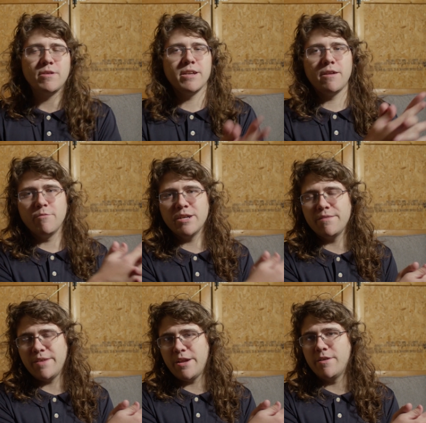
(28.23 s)
I did a
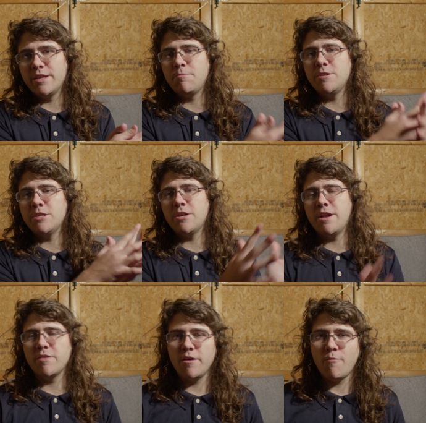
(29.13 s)
recent video on this, but just so you
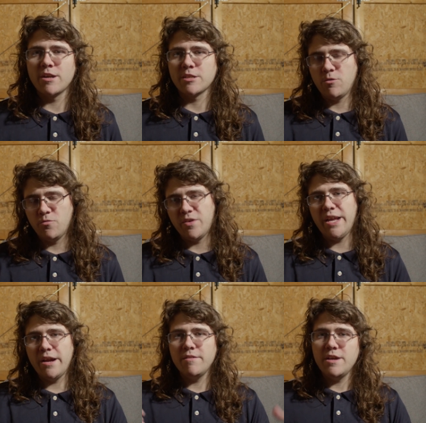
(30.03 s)
don't have to go watch that whole
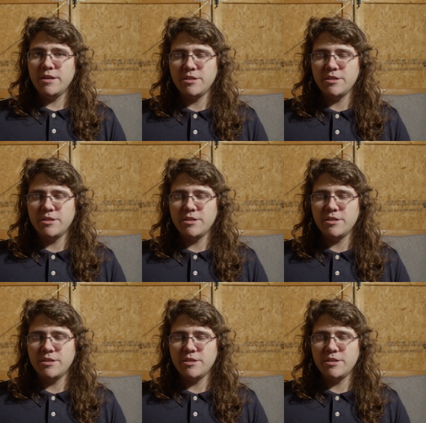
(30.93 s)
video,